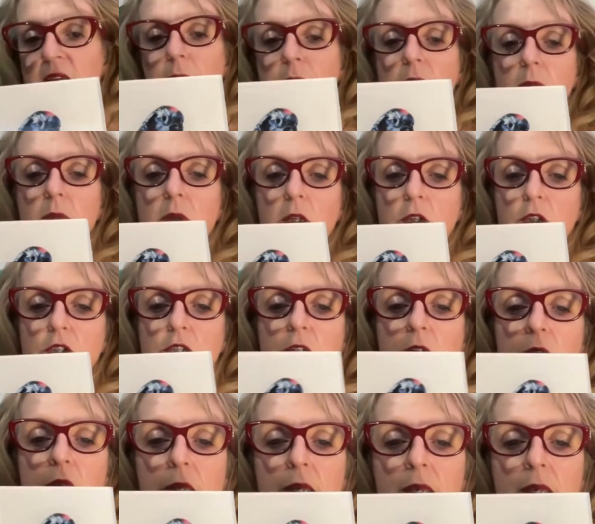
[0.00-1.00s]
image
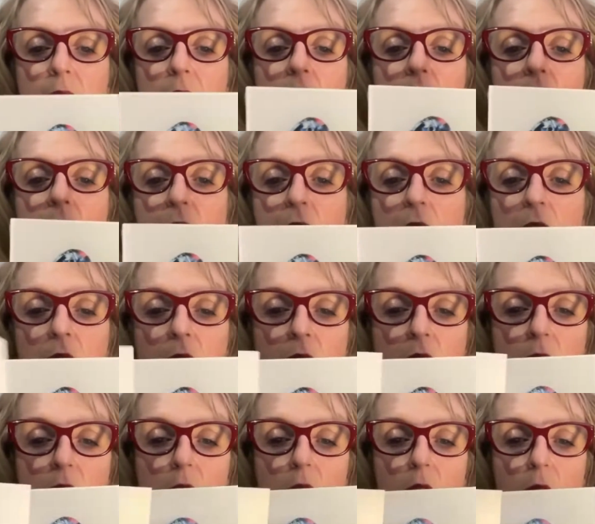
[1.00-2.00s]
that
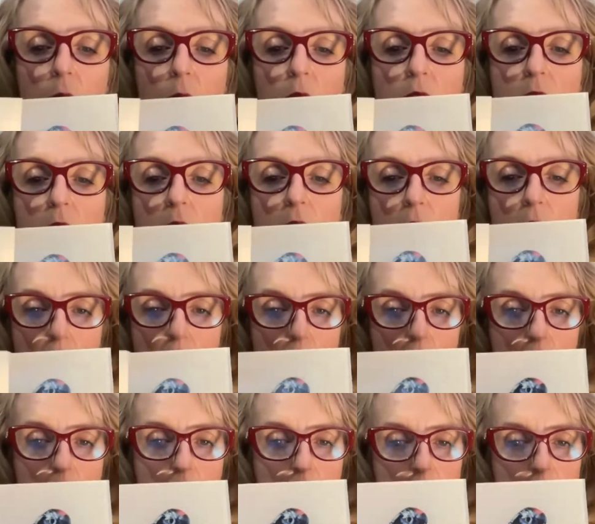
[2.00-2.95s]
was on the card,